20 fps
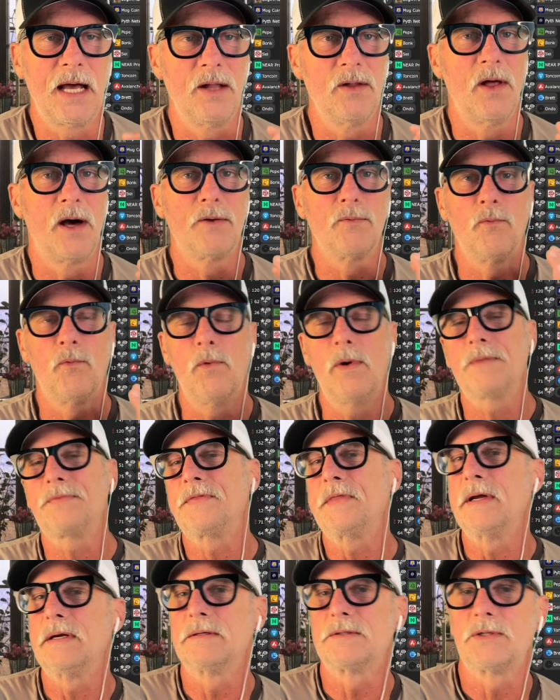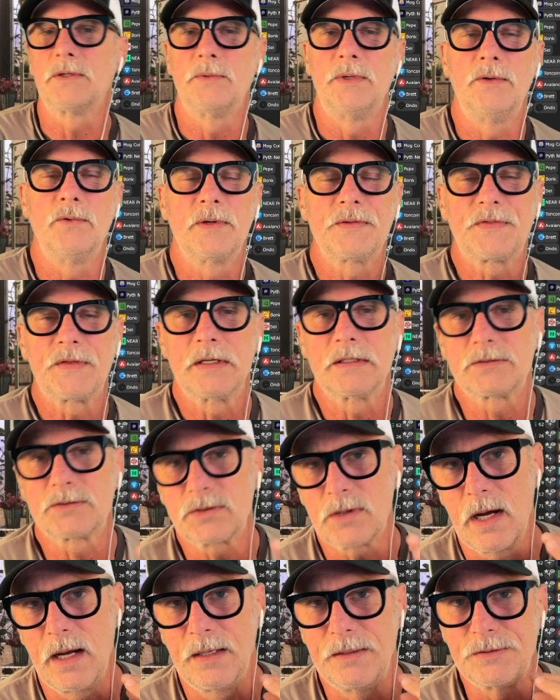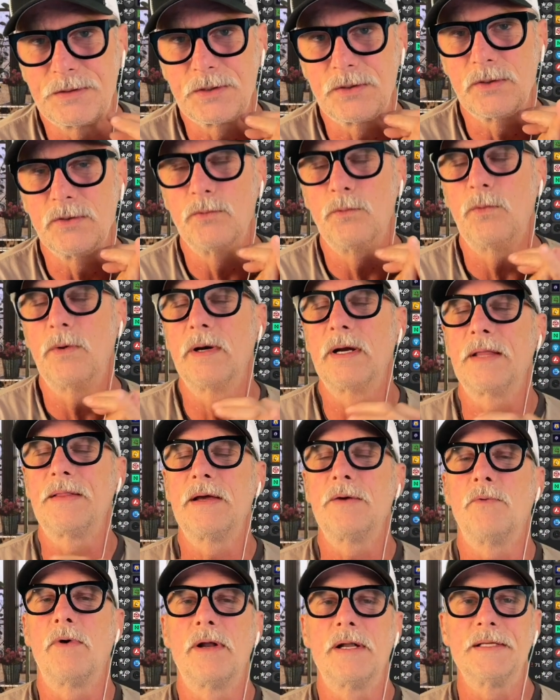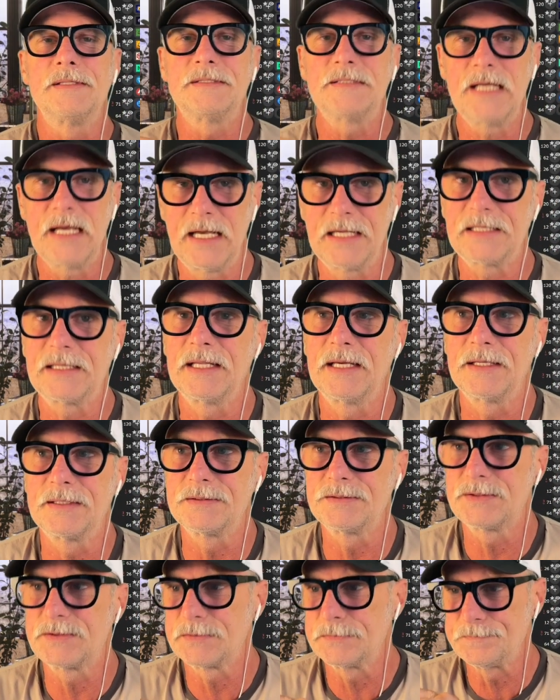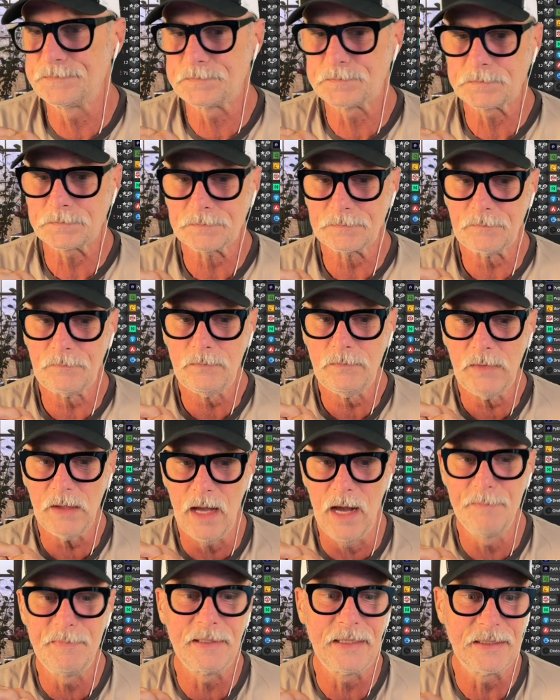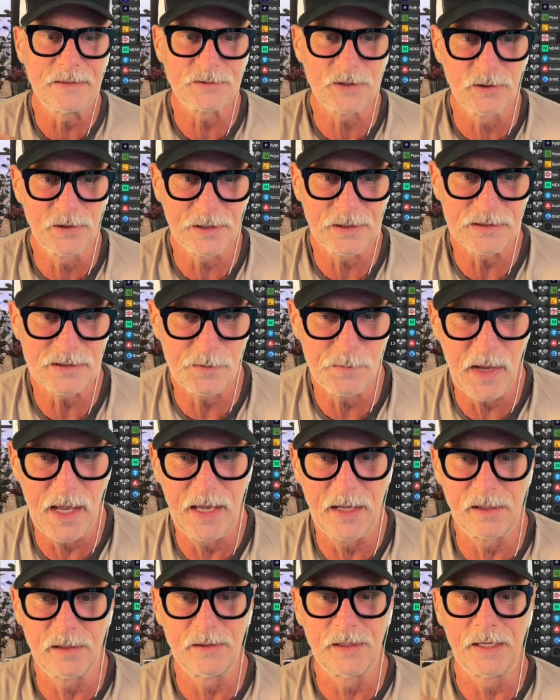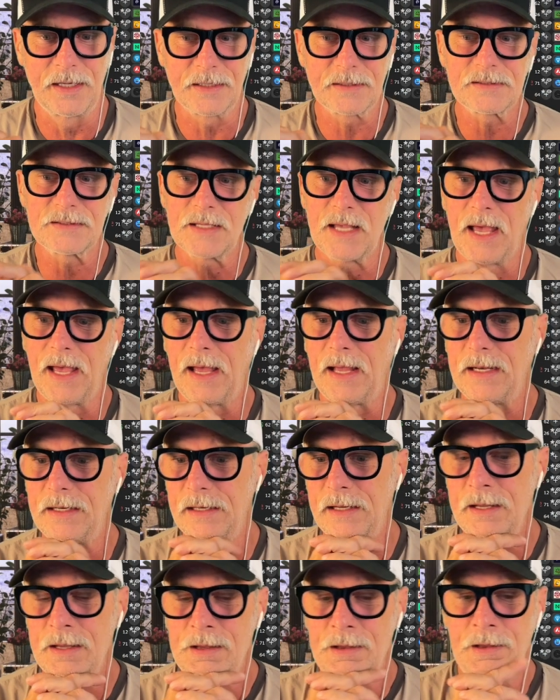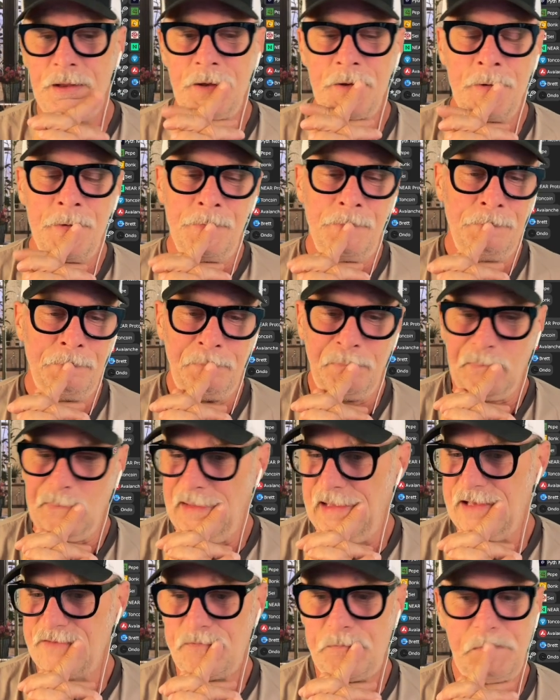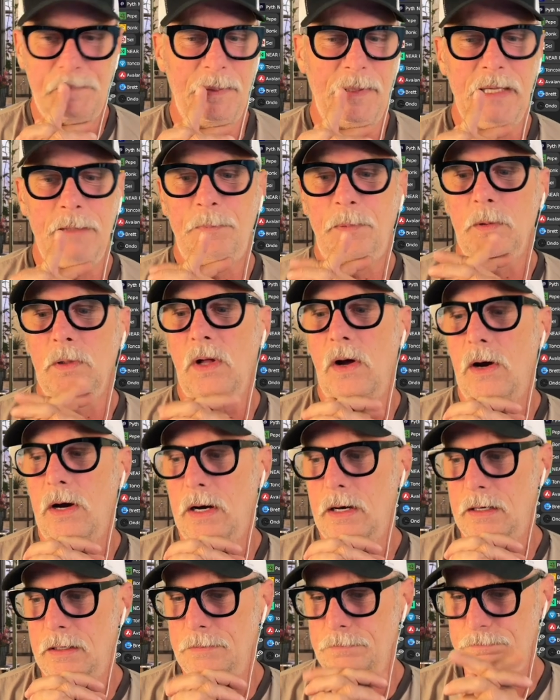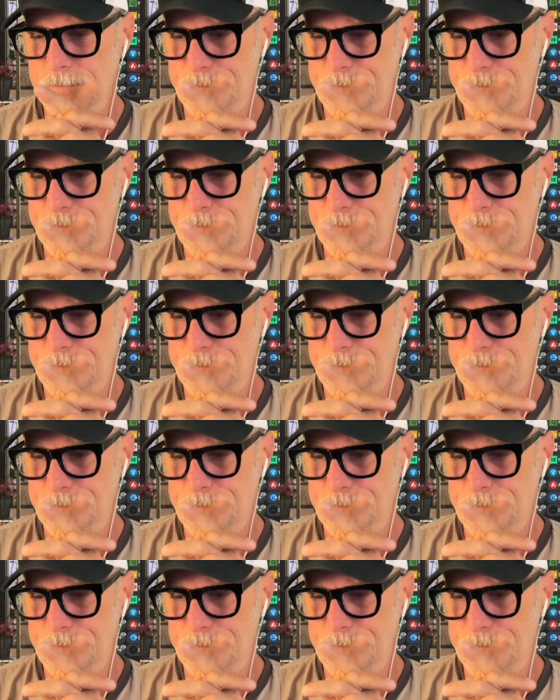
on what they're doing, what they're trying to do, where they want to take things, I began to look at some analytics. And if people are